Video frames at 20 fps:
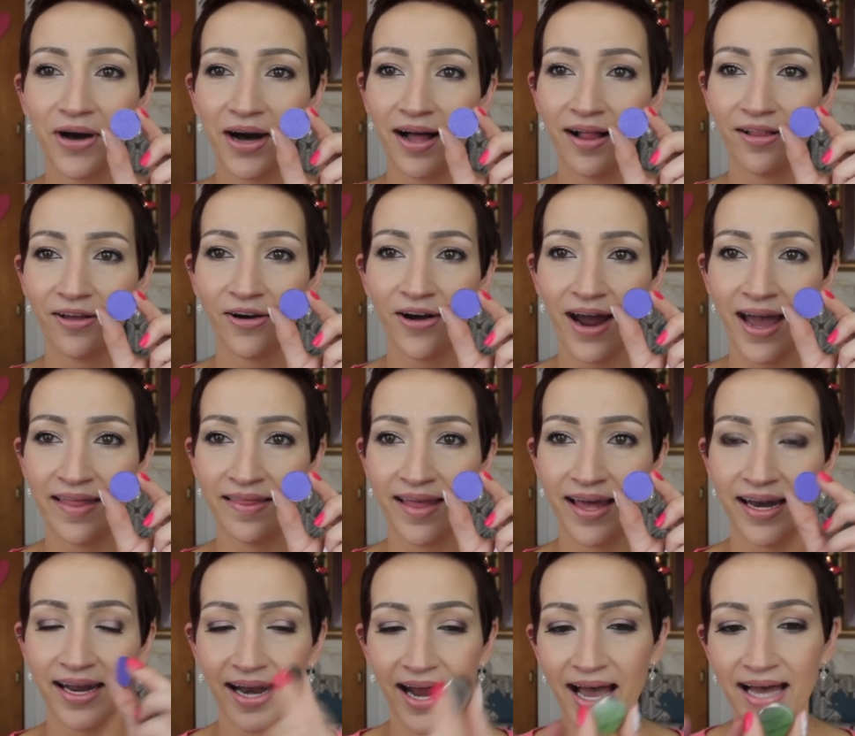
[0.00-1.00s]
color and
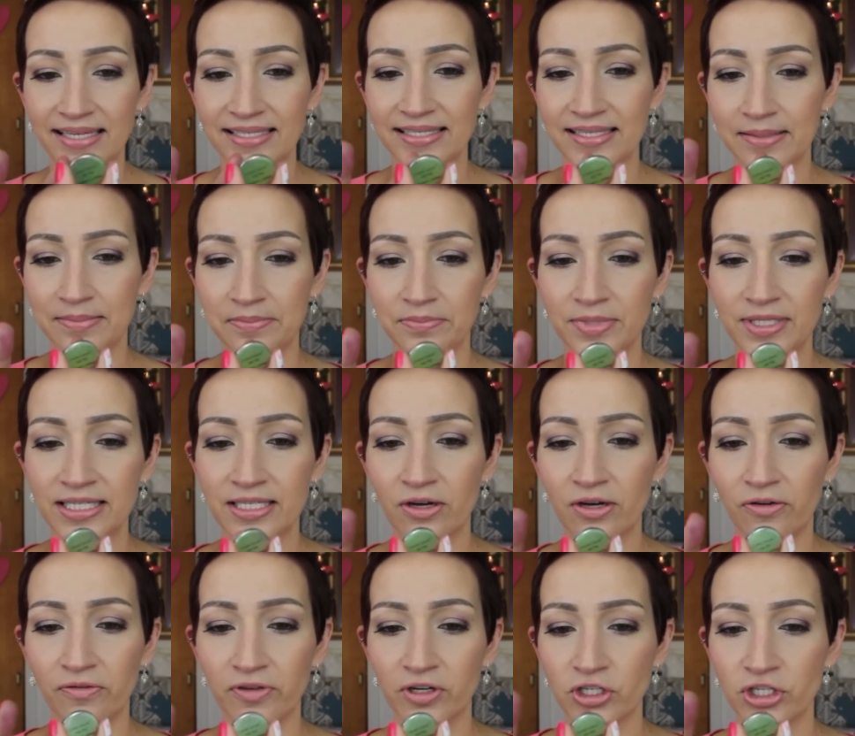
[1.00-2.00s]
then it has some
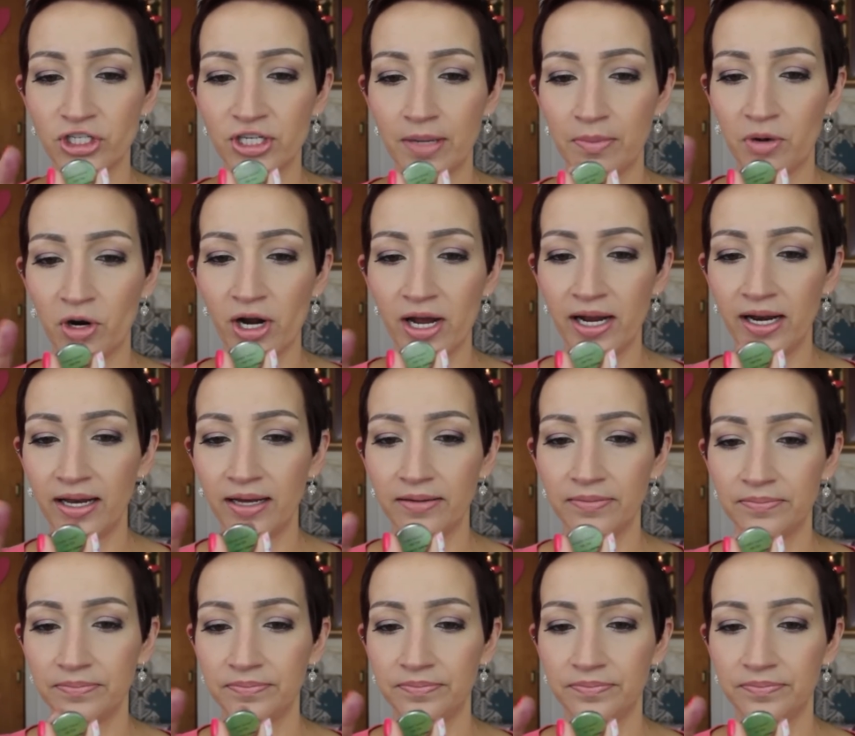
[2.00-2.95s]
silver shimmer in it.